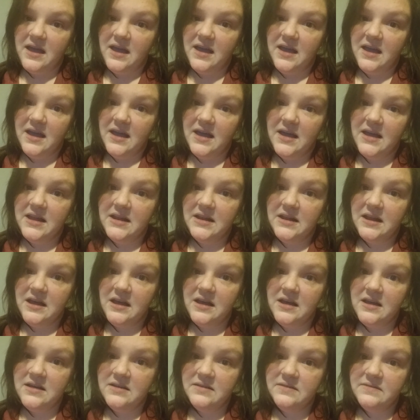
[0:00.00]
And
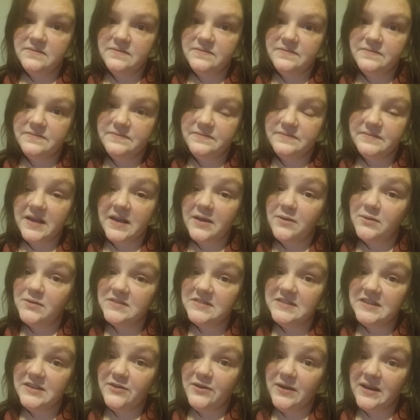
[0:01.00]
I will
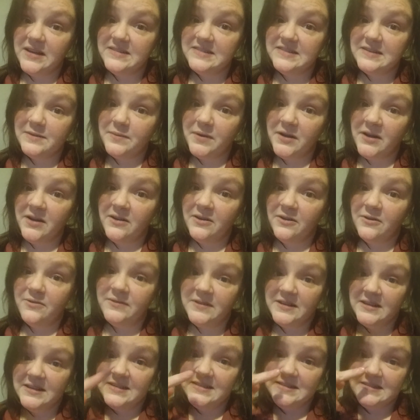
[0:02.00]
see you guys tomorrow.
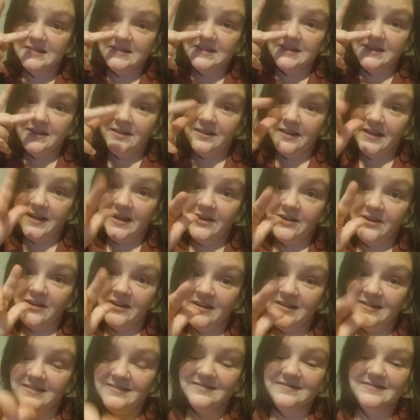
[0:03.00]
See you
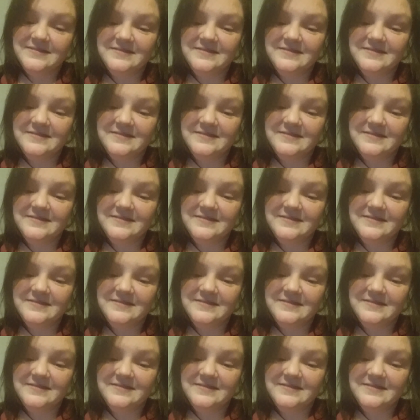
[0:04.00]
later.